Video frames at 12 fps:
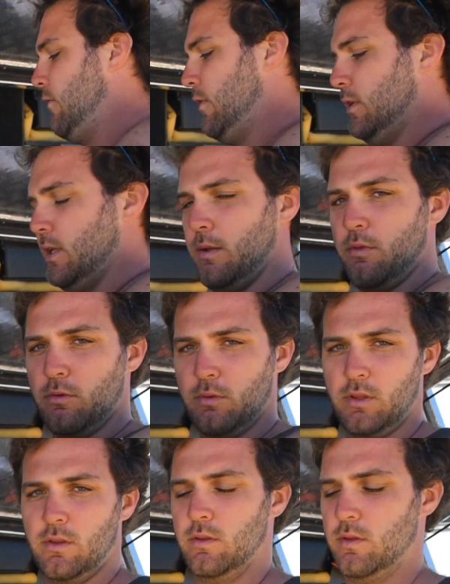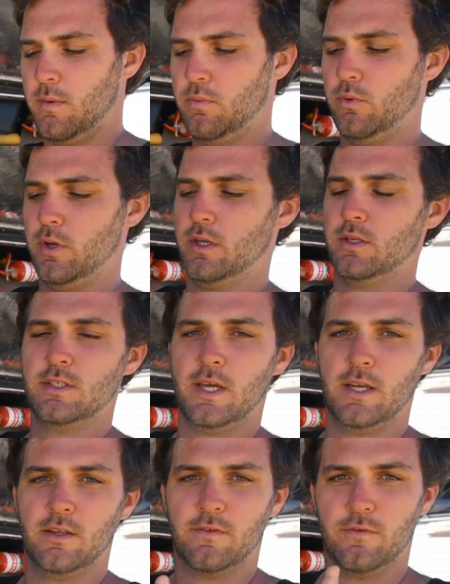filled up some Tupperware
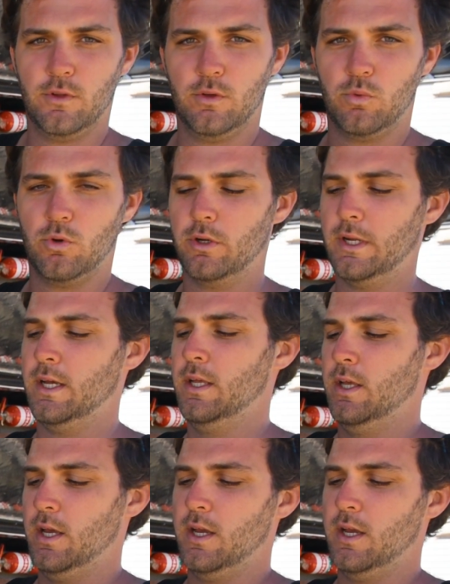containers full of water,